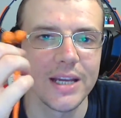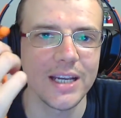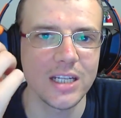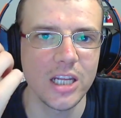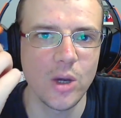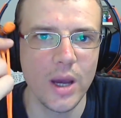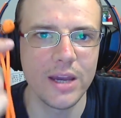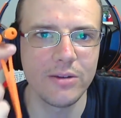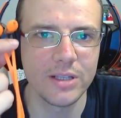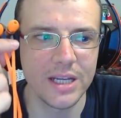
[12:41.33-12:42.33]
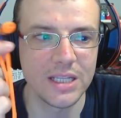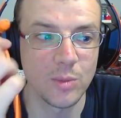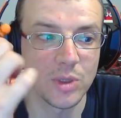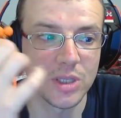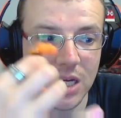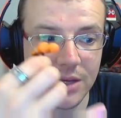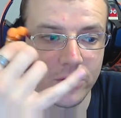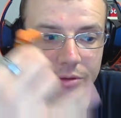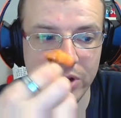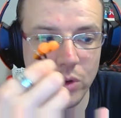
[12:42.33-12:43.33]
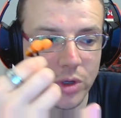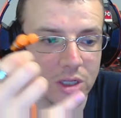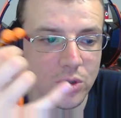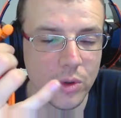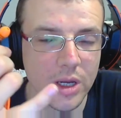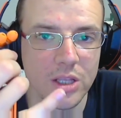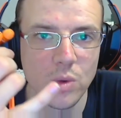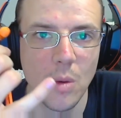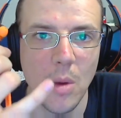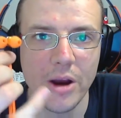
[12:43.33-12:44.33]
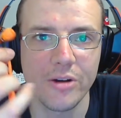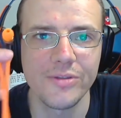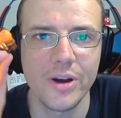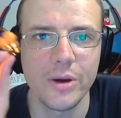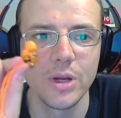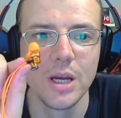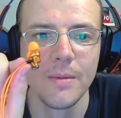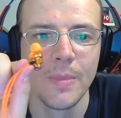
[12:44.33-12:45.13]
It's actually quite irritating, particularly if you're recording, talking into a microphone.